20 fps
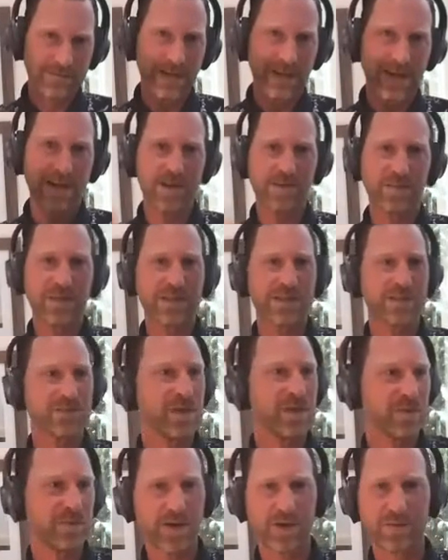it ended up being this
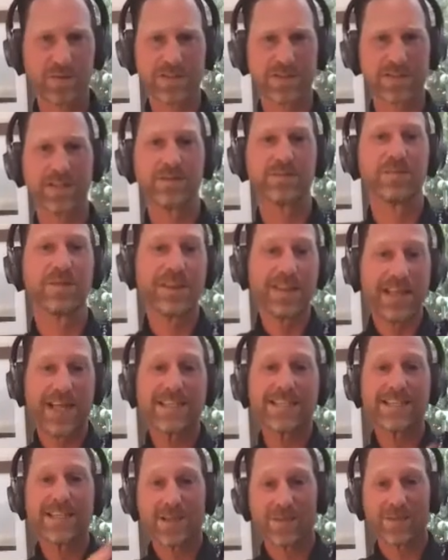big pyramid scheme, but
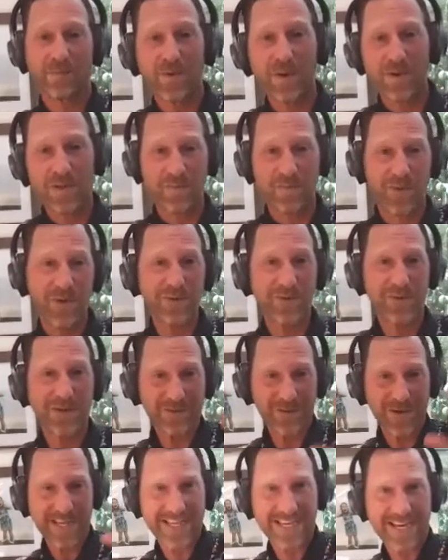that's not the point. The point
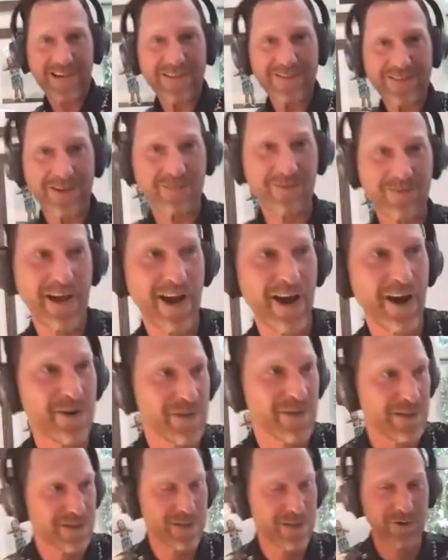was, when I get out there, we hired
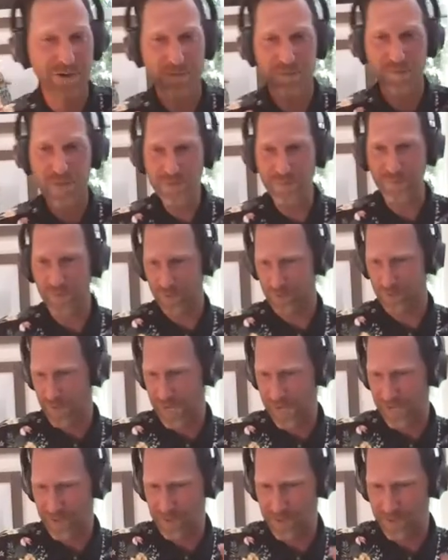these 30 people, and
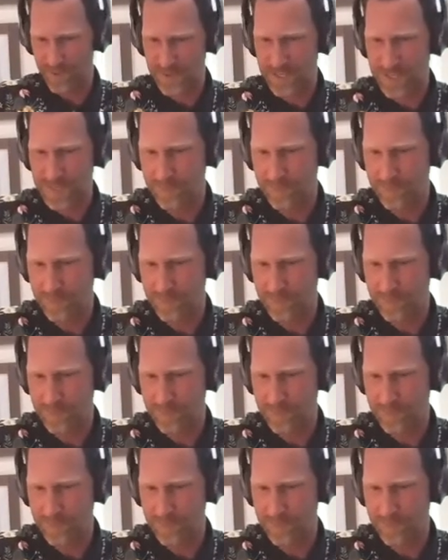we had 3